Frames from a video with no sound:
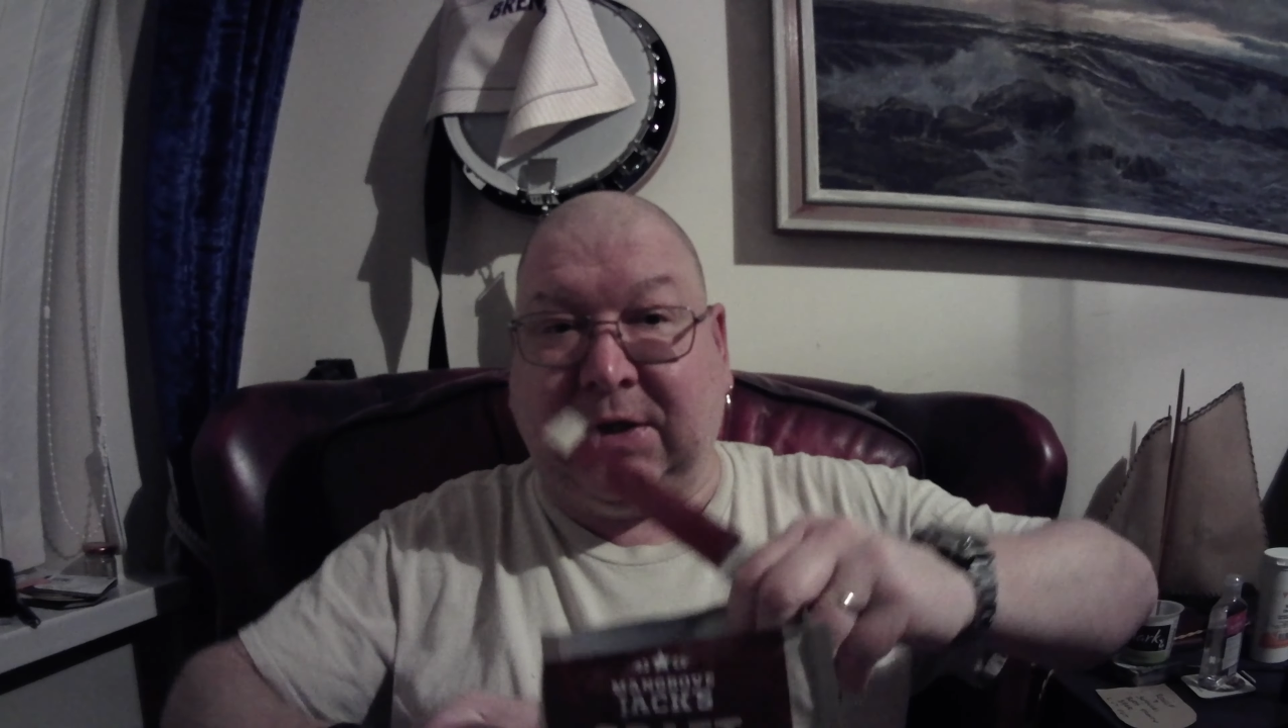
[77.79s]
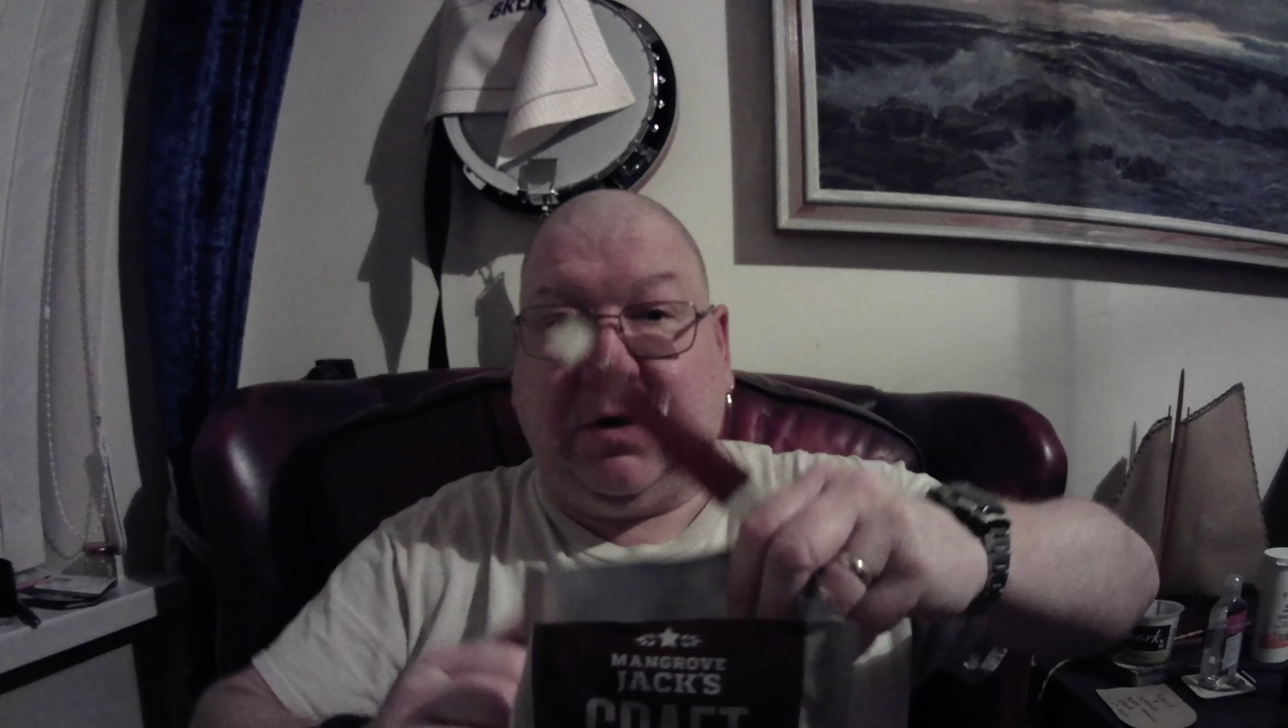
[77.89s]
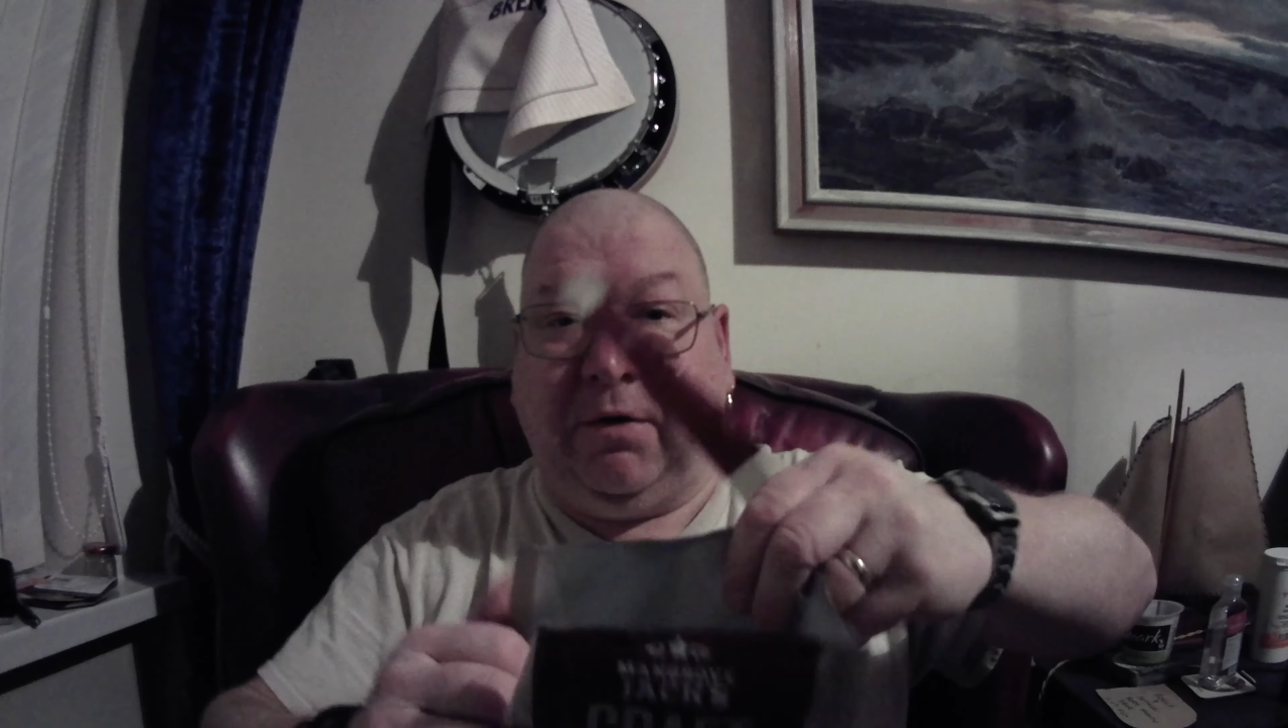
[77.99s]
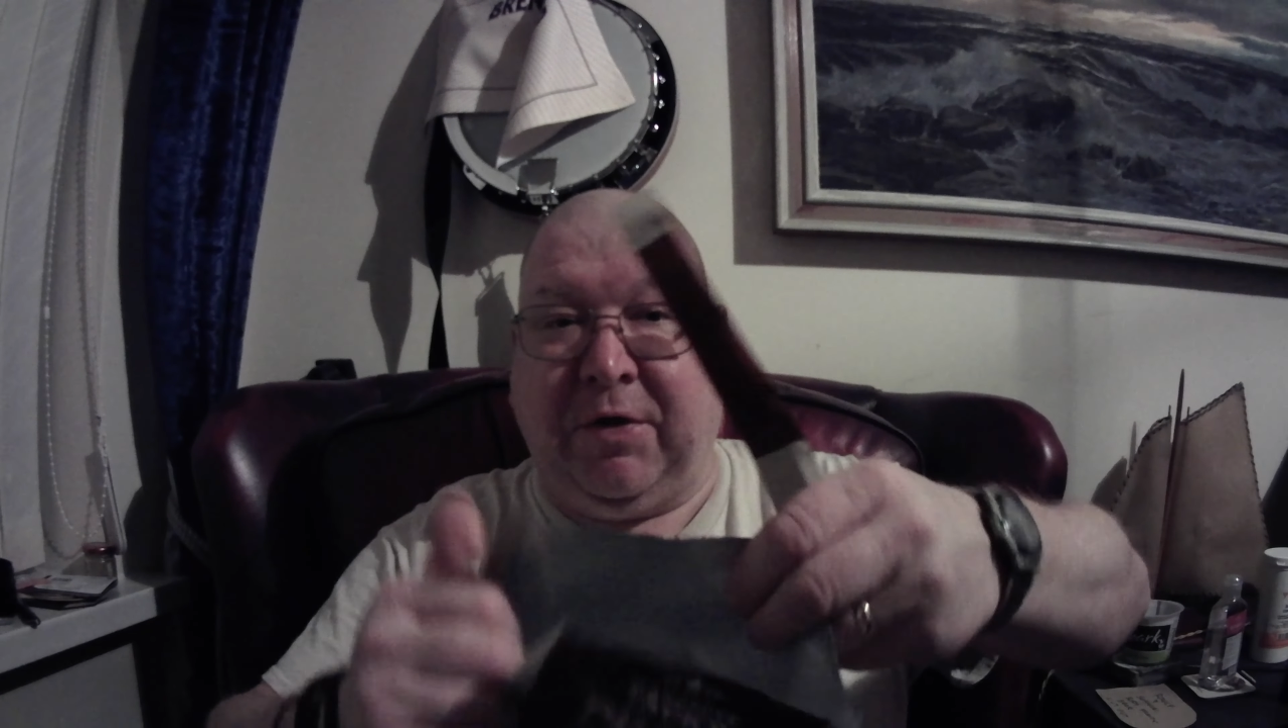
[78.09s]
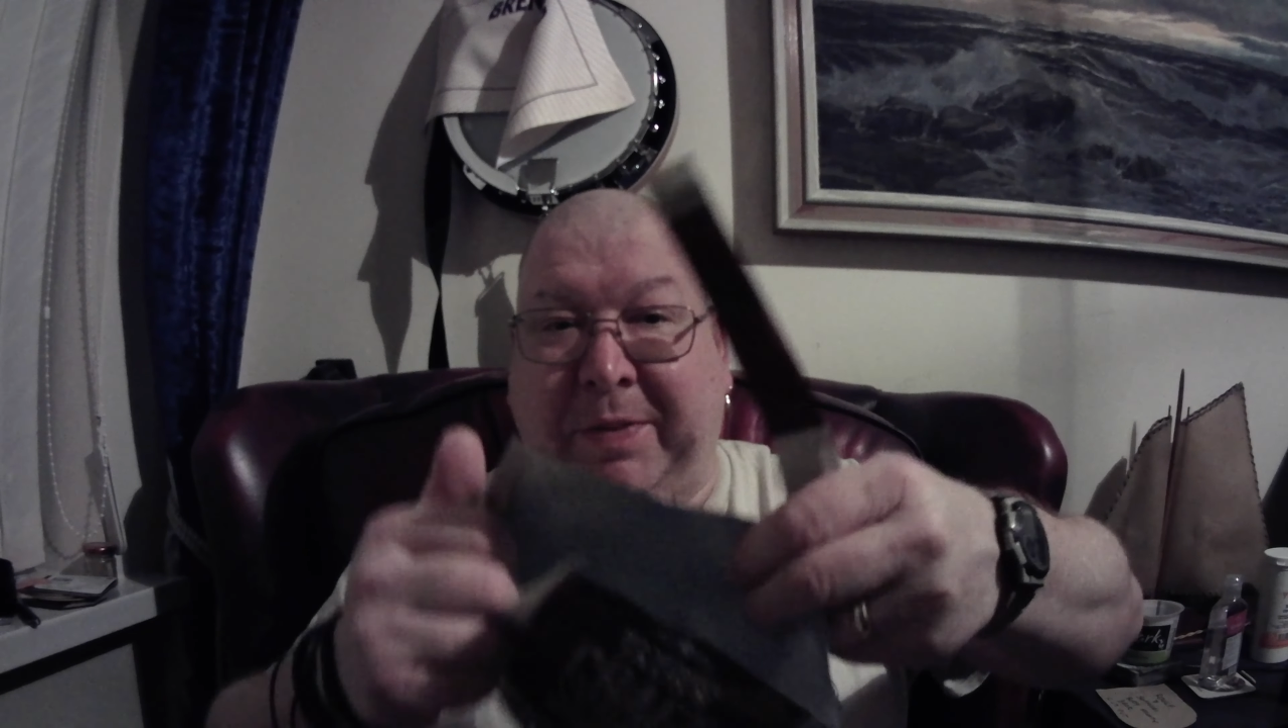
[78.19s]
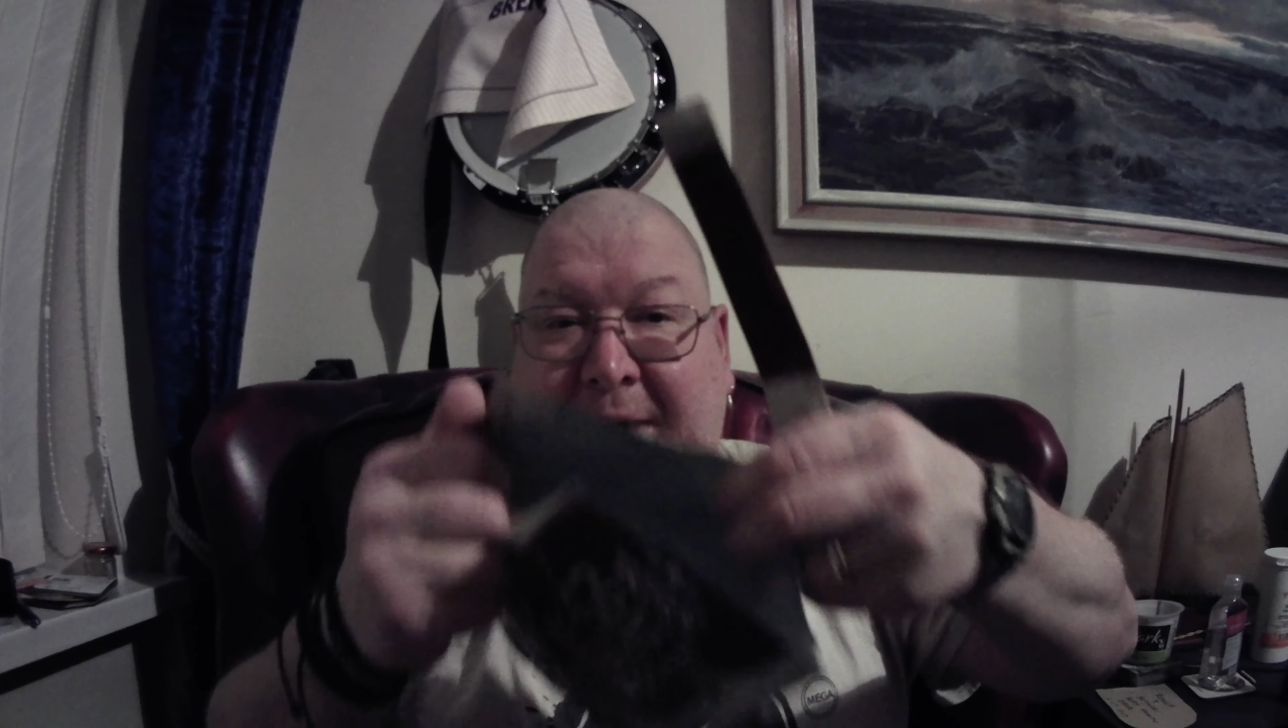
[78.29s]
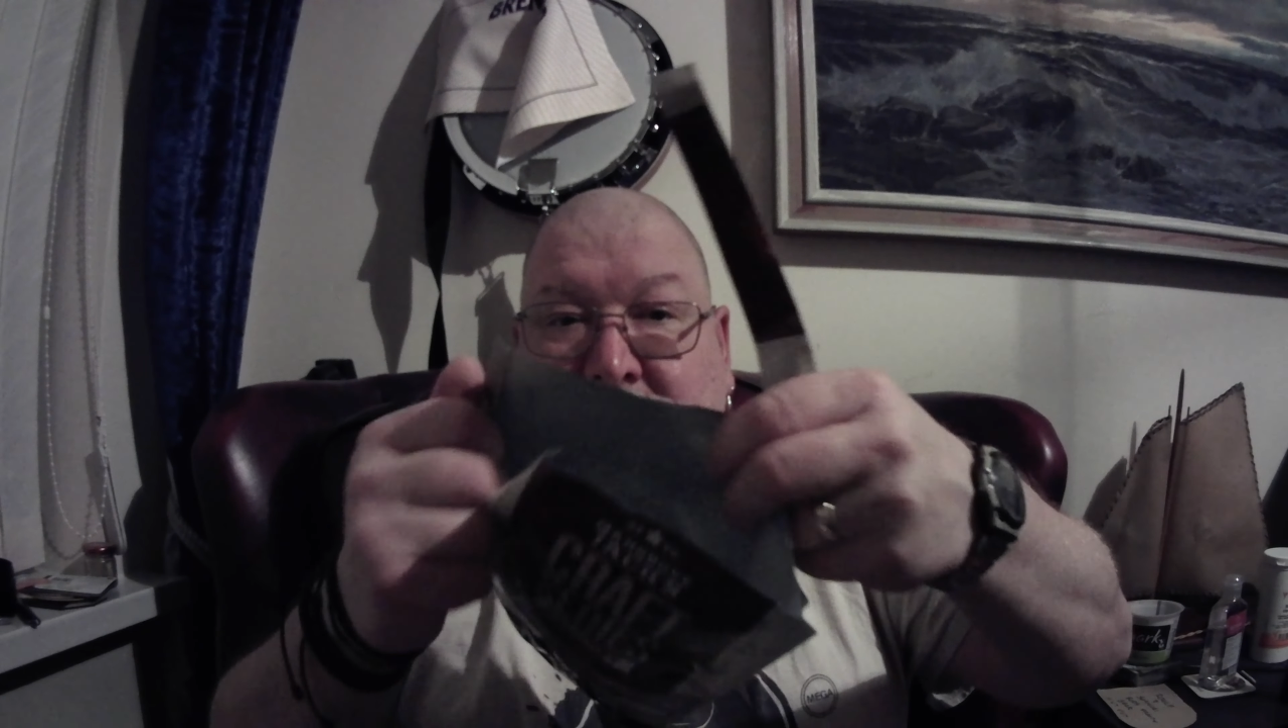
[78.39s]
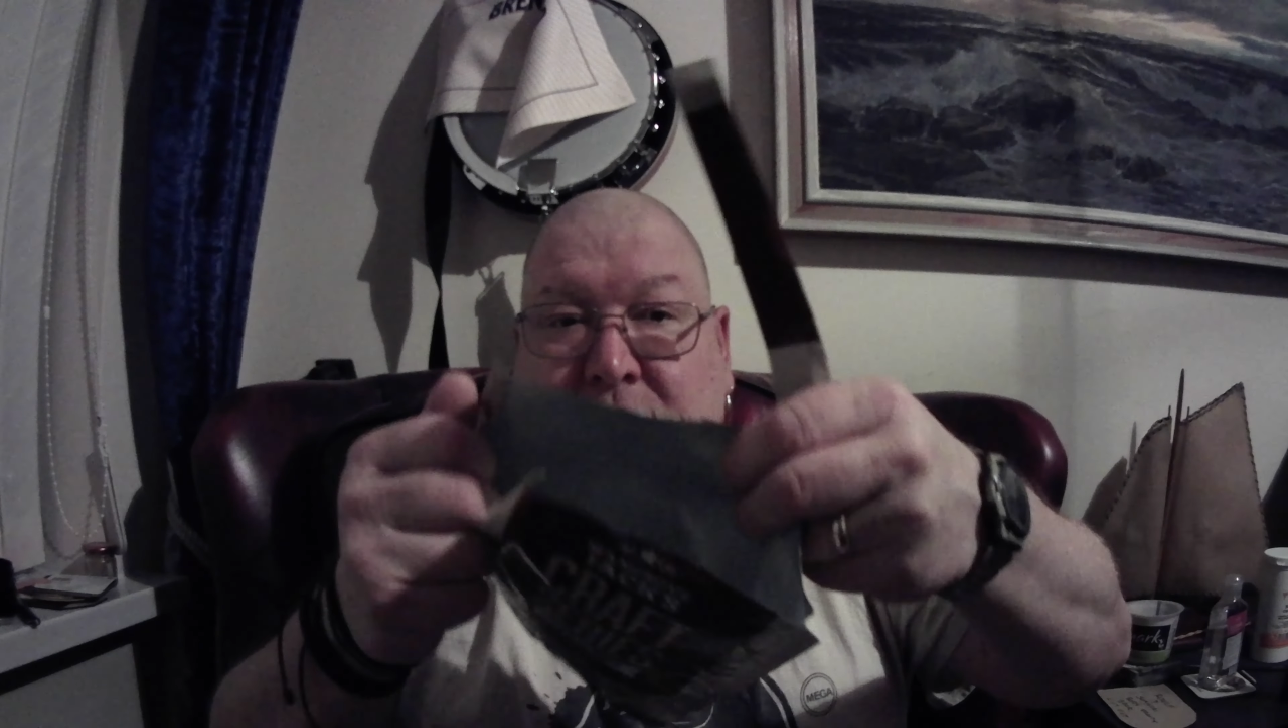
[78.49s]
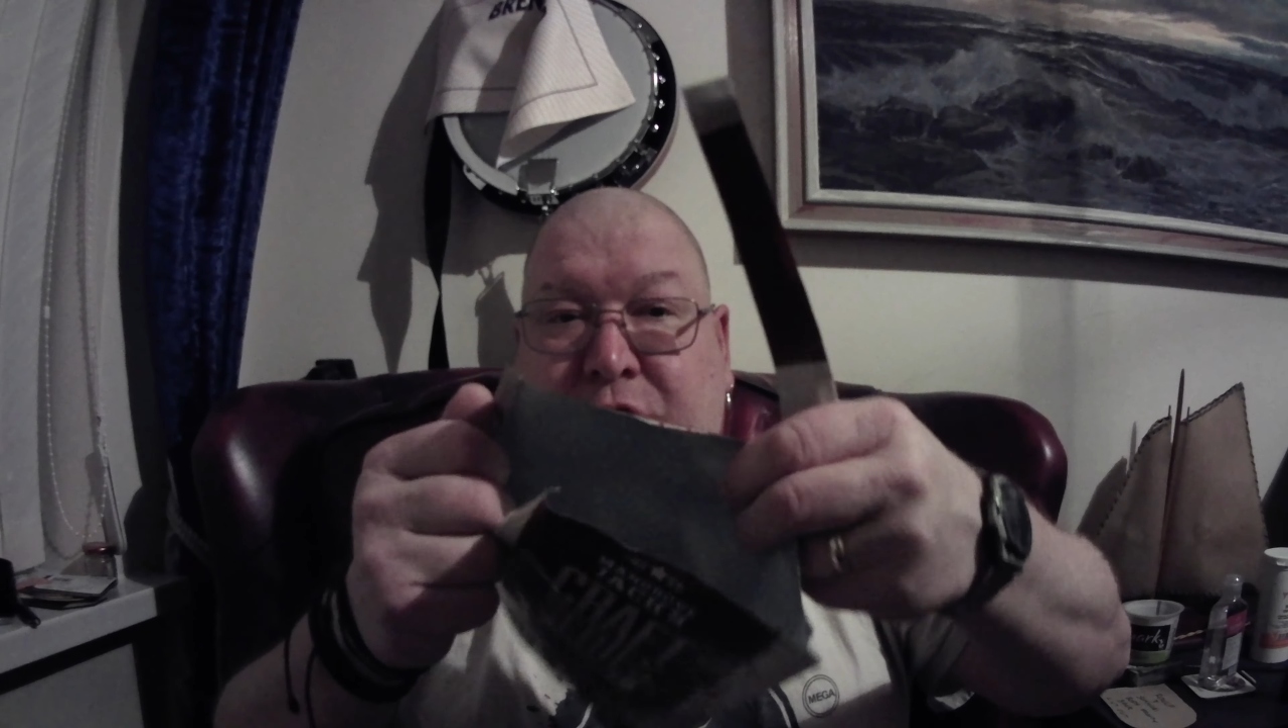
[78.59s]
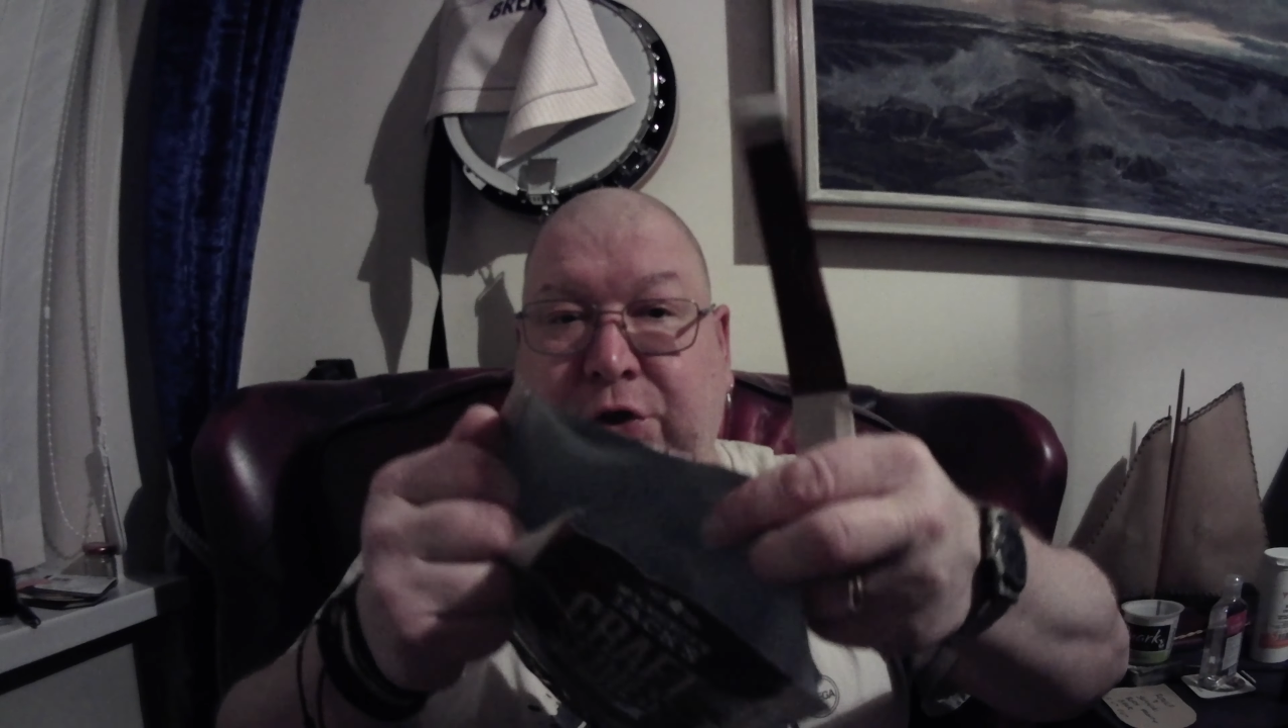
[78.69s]
of the
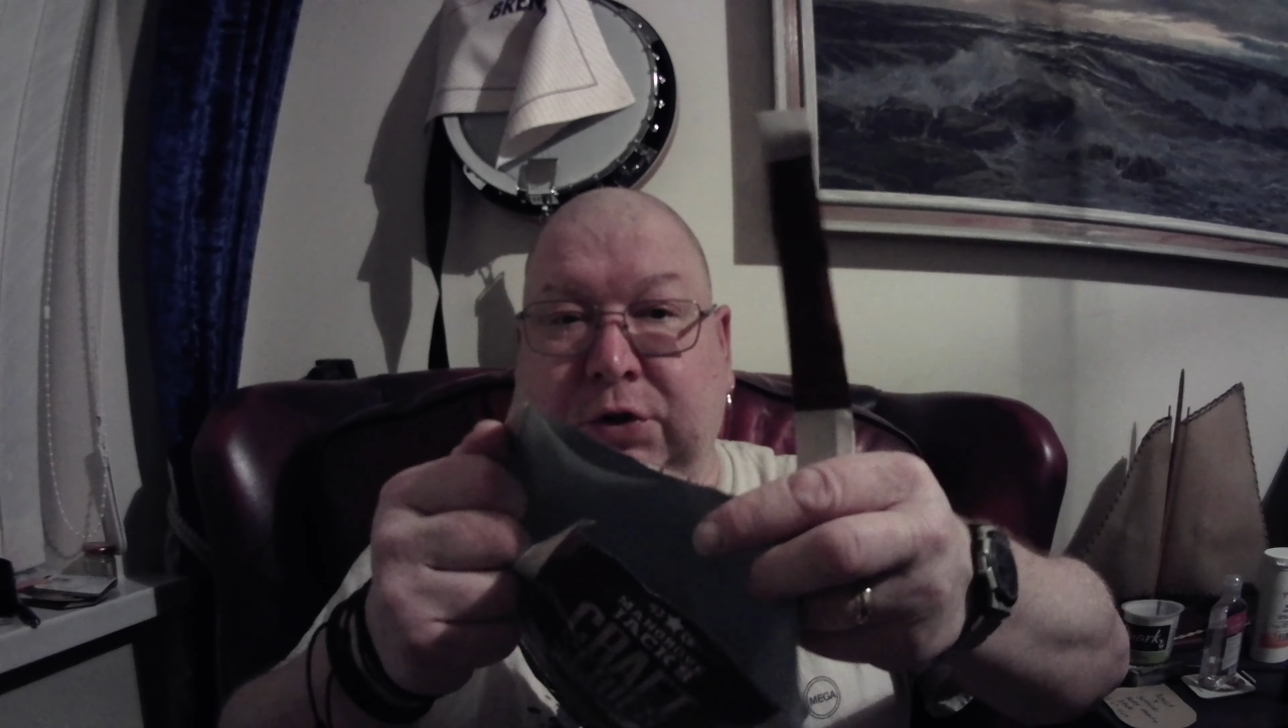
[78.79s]
pouch.